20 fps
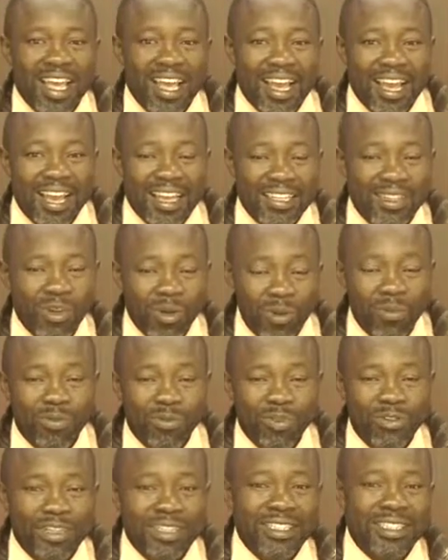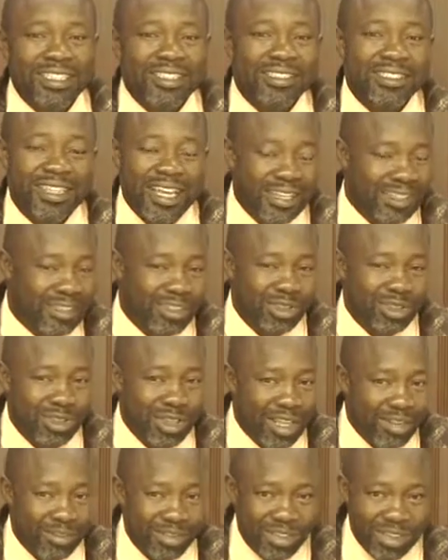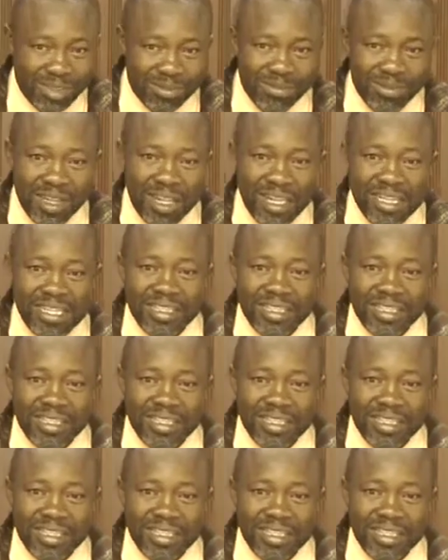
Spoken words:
and hopefully get to give some